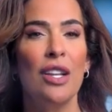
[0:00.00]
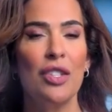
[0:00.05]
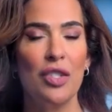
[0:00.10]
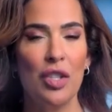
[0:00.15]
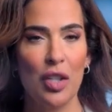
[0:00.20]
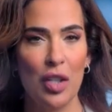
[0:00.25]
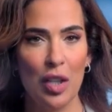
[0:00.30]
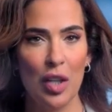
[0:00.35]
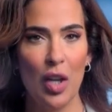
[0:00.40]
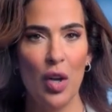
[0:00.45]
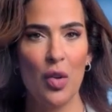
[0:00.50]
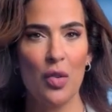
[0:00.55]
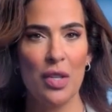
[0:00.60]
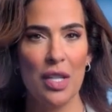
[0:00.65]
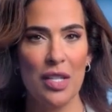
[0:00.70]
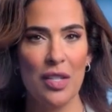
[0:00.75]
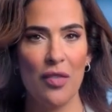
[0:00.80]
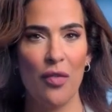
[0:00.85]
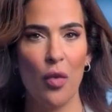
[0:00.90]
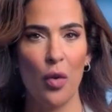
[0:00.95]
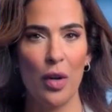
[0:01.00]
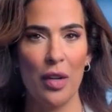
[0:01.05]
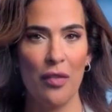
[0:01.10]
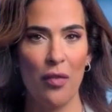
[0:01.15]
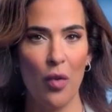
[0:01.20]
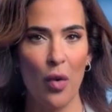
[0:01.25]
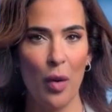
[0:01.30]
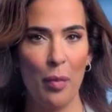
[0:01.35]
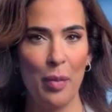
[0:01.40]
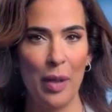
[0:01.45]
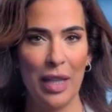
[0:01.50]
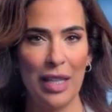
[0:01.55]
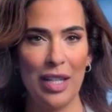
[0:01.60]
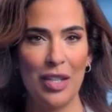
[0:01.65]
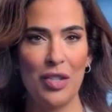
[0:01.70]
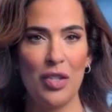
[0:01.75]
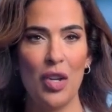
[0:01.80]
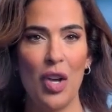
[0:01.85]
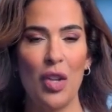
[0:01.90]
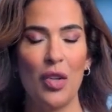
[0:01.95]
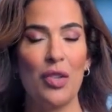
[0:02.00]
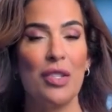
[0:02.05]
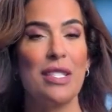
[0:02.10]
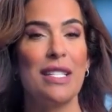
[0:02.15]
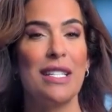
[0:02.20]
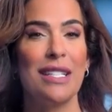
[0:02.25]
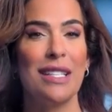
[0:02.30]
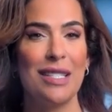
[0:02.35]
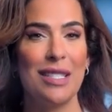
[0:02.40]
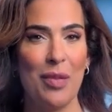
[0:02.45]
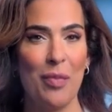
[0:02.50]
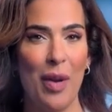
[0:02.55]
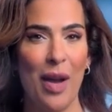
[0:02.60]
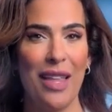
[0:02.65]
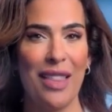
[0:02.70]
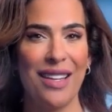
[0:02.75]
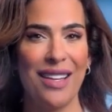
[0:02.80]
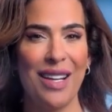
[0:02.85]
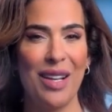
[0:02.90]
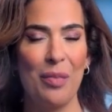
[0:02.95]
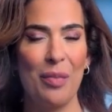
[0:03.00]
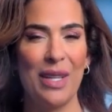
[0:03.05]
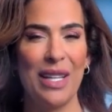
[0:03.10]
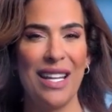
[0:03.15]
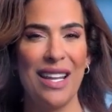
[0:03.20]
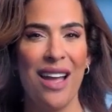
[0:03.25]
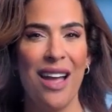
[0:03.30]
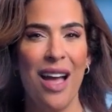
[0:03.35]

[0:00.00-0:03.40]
to close his $44 billion deal to buy the company.